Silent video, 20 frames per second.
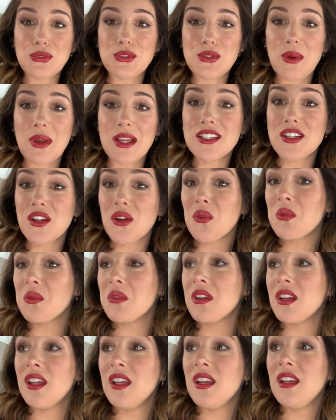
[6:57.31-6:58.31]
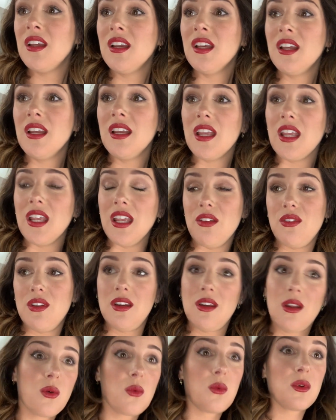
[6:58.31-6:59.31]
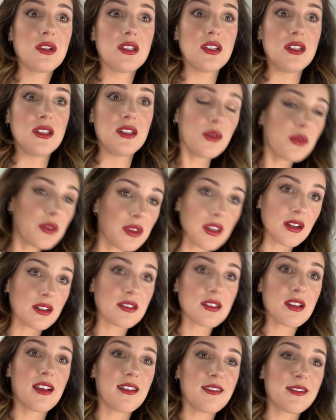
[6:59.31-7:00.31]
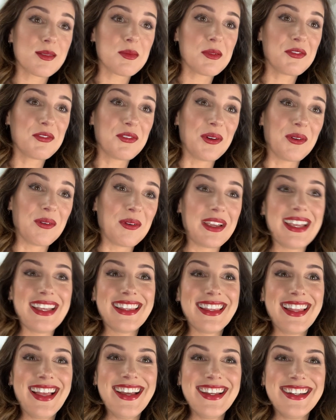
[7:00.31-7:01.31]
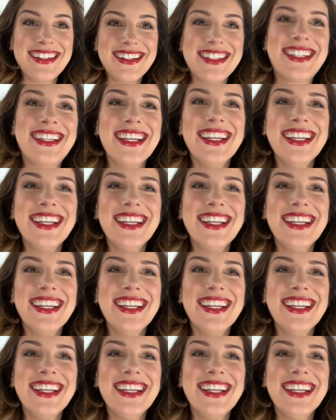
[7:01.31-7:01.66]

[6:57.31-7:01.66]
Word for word: So I don't even know what to do with ourselves before we eat lunch.